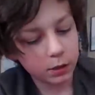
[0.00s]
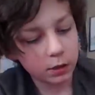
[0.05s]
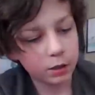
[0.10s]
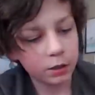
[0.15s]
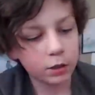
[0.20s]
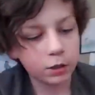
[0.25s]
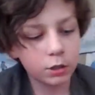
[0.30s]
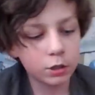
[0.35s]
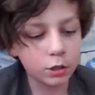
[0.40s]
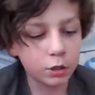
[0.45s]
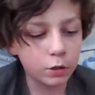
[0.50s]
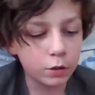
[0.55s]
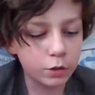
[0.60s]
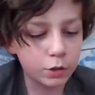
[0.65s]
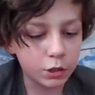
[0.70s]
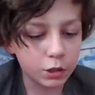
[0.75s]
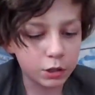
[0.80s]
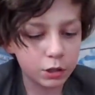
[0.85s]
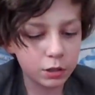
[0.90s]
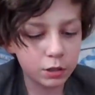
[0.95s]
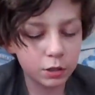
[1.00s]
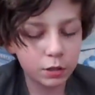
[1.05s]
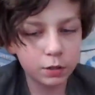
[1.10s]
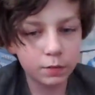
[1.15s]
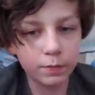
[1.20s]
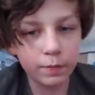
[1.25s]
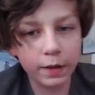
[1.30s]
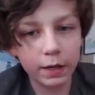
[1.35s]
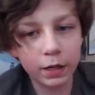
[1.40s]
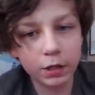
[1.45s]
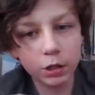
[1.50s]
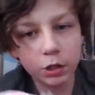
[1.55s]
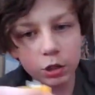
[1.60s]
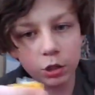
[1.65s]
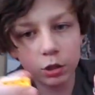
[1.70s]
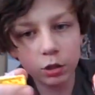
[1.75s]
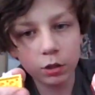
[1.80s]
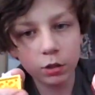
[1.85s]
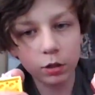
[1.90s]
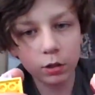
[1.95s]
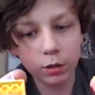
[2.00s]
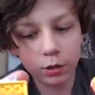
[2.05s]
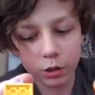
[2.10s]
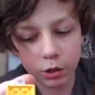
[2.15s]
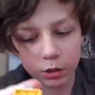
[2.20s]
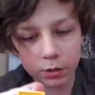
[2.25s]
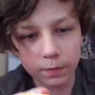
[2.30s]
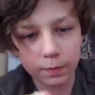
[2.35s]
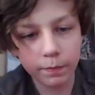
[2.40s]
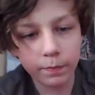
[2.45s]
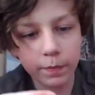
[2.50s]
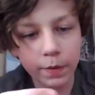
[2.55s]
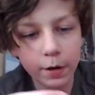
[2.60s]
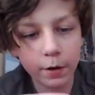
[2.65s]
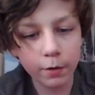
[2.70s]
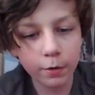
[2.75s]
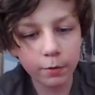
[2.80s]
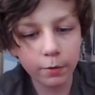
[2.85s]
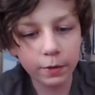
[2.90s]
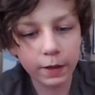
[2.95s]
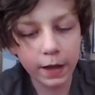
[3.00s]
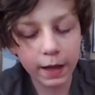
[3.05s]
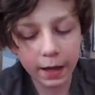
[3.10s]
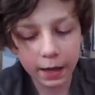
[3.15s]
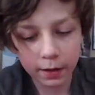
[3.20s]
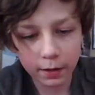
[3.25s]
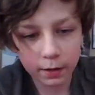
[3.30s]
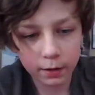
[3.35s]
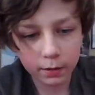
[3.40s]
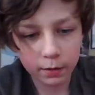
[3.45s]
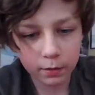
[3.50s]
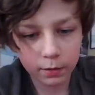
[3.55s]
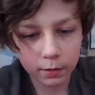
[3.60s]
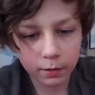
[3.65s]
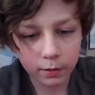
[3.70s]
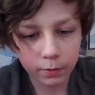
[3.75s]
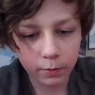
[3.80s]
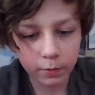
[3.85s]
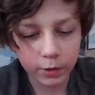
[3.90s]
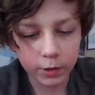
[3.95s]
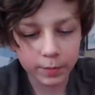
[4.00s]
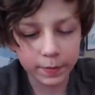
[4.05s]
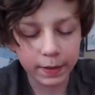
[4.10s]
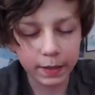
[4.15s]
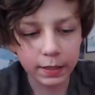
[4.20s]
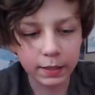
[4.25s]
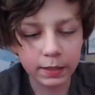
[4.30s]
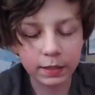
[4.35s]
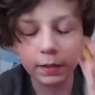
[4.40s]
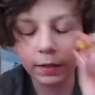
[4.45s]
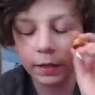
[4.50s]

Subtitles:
So just just mirror that, which means